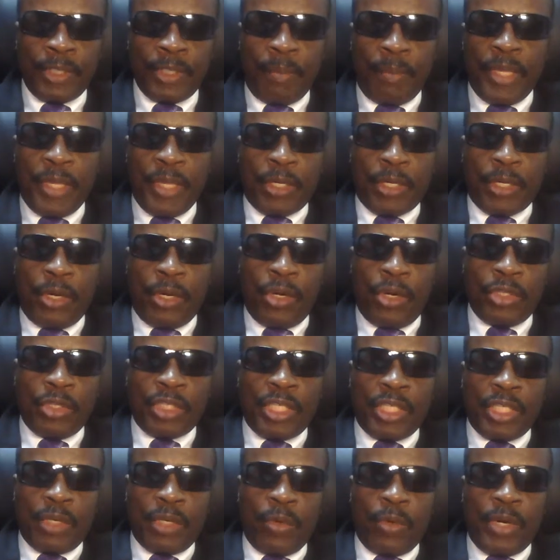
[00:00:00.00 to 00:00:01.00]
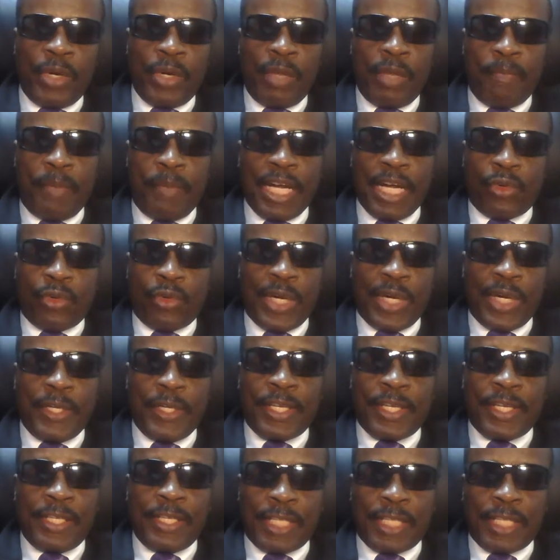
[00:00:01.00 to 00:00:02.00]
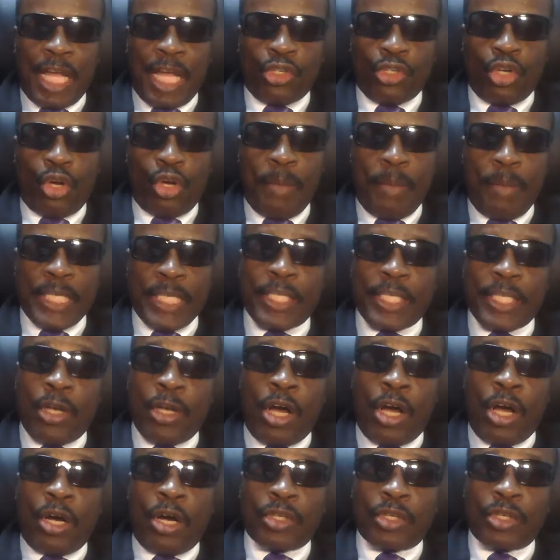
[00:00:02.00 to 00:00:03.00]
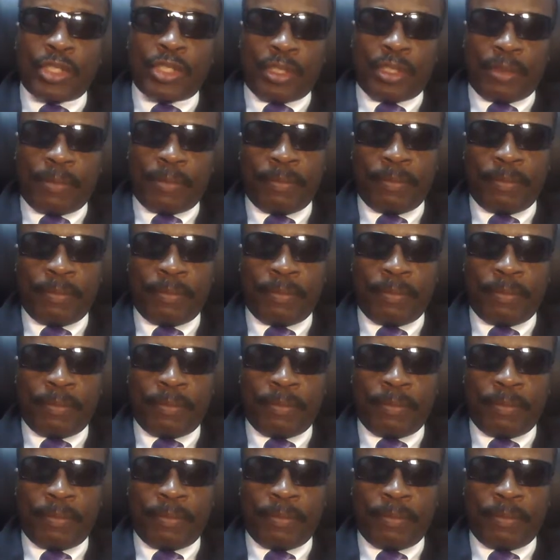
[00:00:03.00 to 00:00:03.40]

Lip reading: because the good and bad qualities are dormant in us.